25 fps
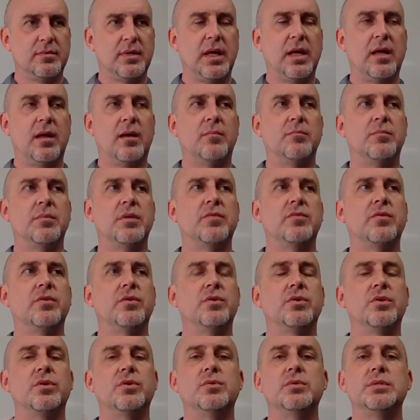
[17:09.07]
If
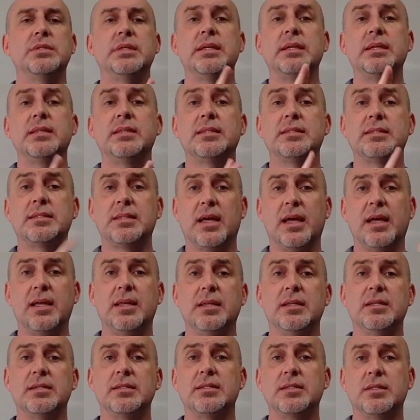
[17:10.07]
you're using the
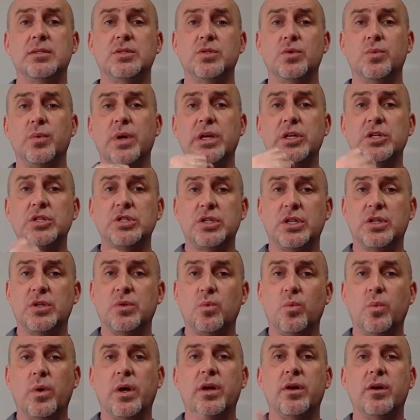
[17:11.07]
sign in a
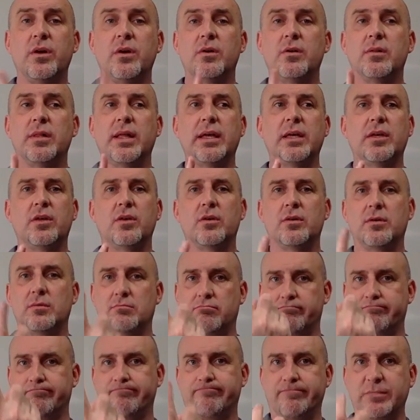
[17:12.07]
situation where, like, you're
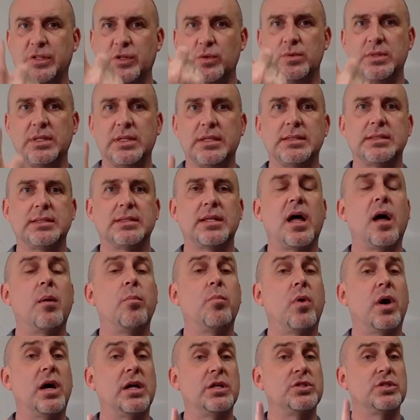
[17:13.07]
using a
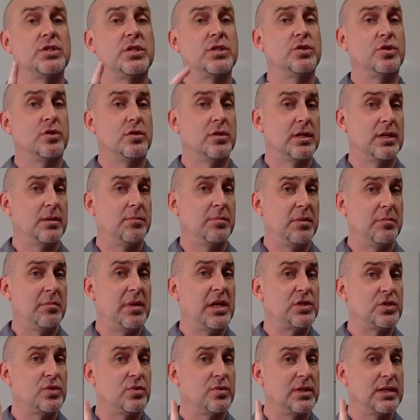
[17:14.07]
stopwatch and you're going to be
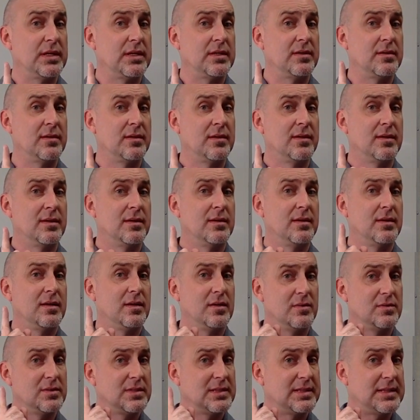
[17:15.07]
measuring,
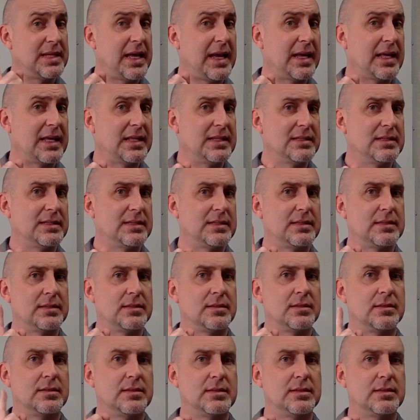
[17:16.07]
seconds.